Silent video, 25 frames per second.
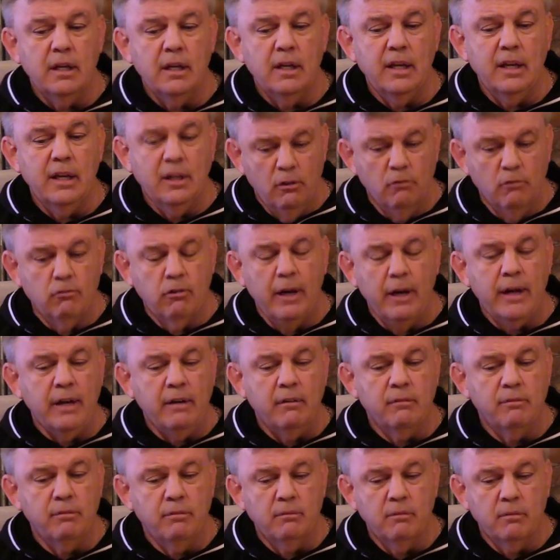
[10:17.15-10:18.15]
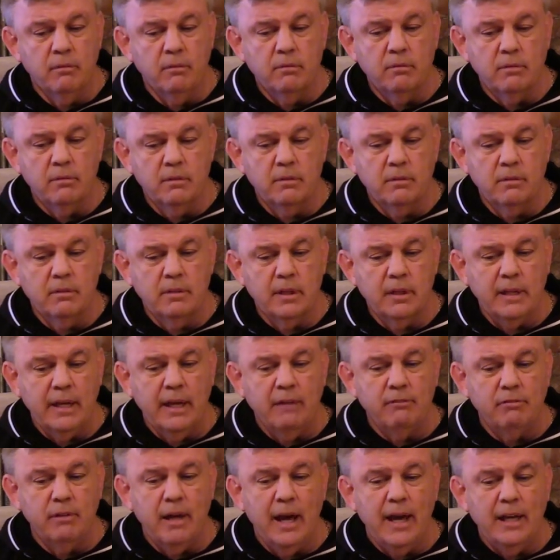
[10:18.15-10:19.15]
in the ring to
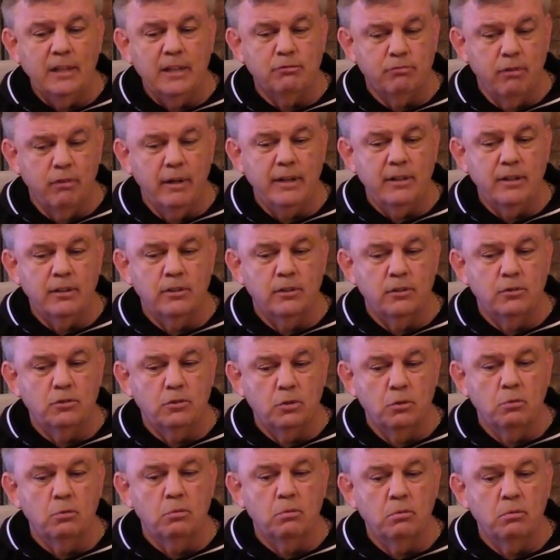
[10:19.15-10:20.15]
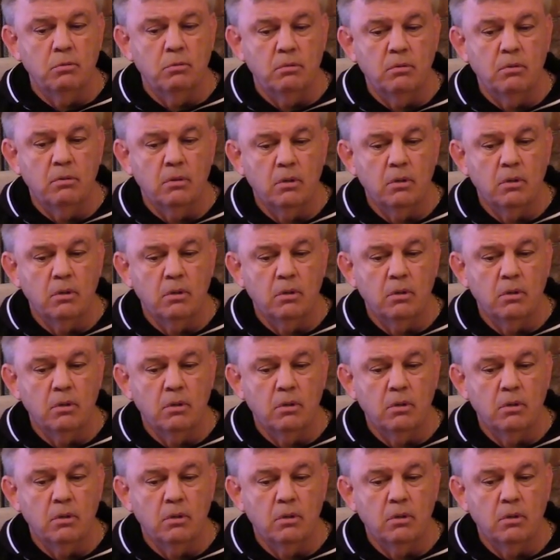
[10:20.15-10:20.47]
get guys ready to do